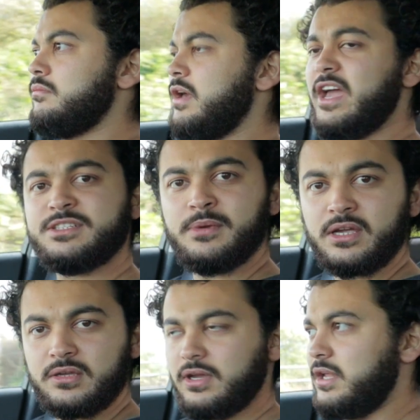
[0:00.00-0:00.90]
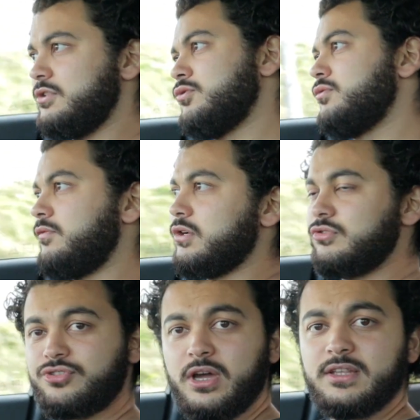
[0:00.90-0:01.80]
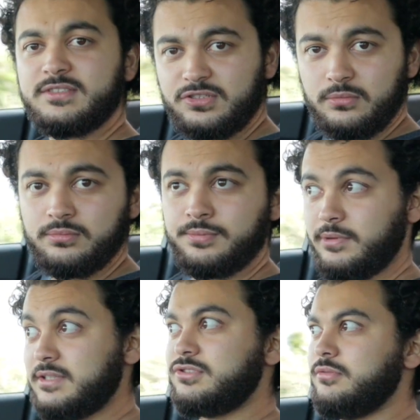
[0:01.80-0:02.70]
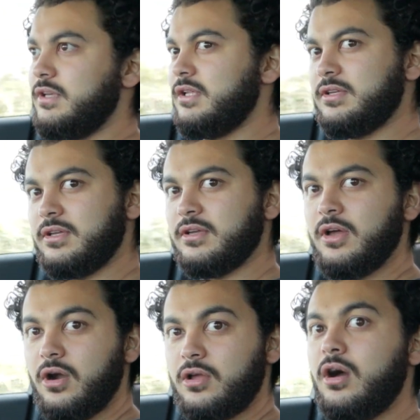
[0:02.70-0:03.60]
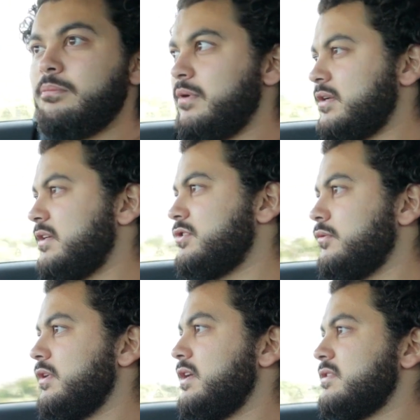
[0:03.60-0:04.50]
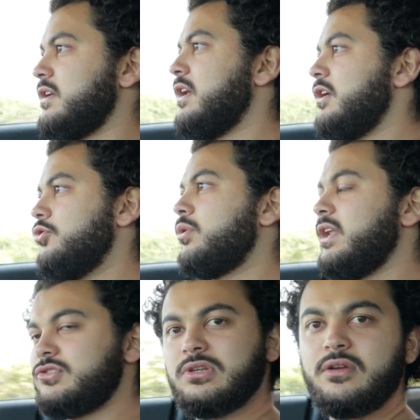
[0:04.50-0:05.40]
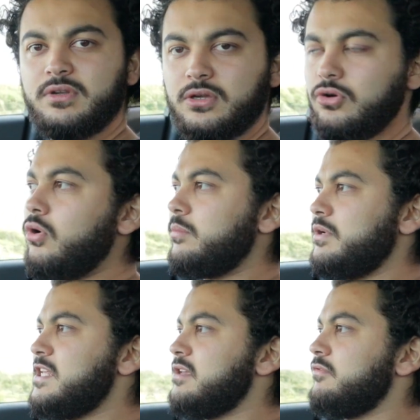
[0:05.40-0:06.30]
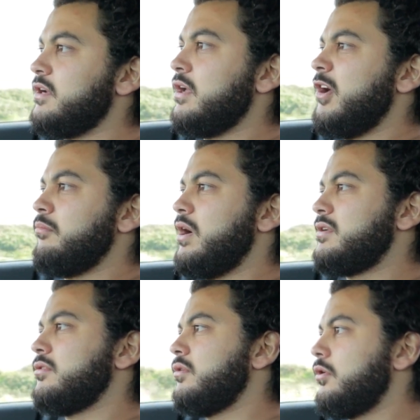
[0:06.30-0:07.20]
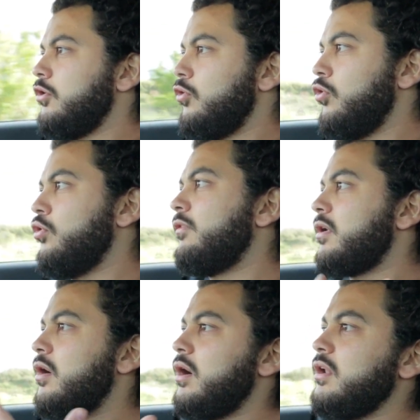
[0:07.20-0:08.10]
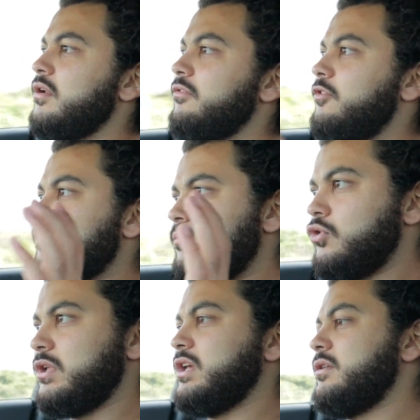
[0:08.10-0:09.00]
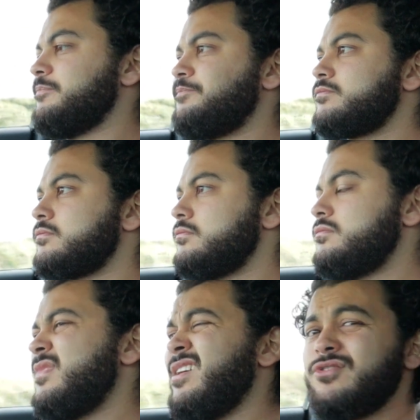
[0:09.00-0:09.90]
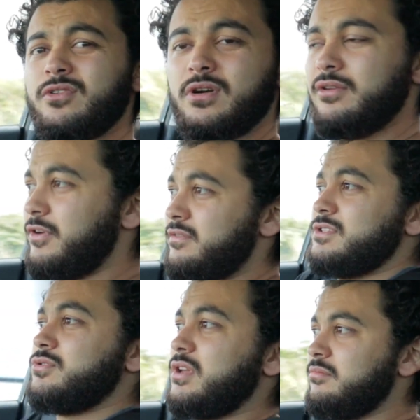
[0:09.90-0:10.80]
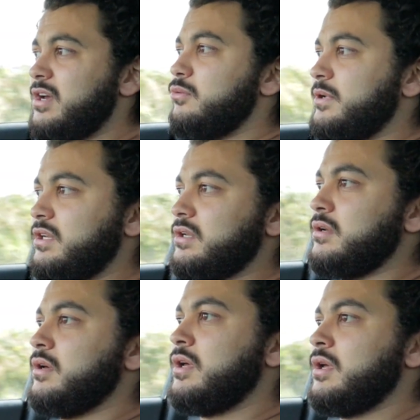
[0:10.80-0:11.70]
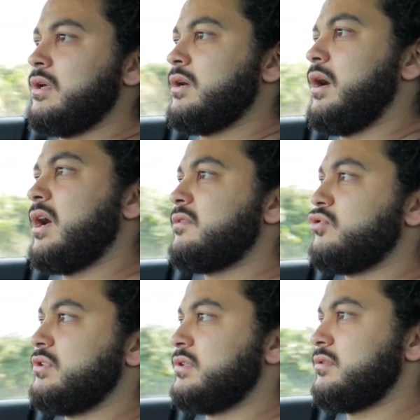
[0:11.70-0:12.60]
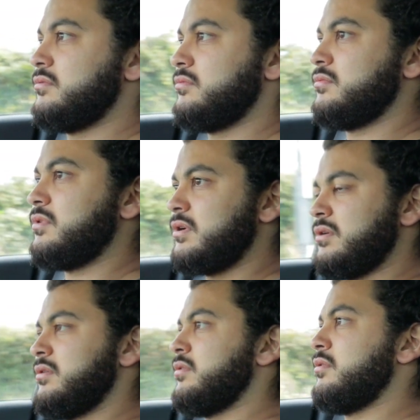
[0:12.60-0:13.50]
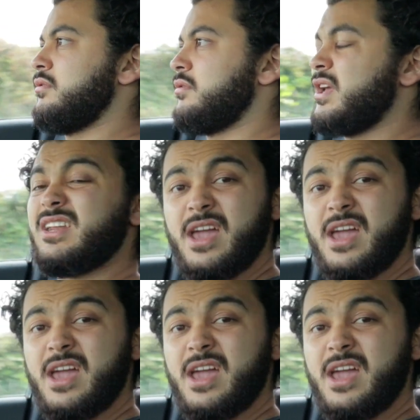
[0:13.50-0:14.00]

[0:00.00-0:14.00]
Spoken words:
hatchback and you want to try the sub SUV thing or compact SUVs, you can actually give it a go, I believe. But overall, for the money, if I was to give my opinion, I would get a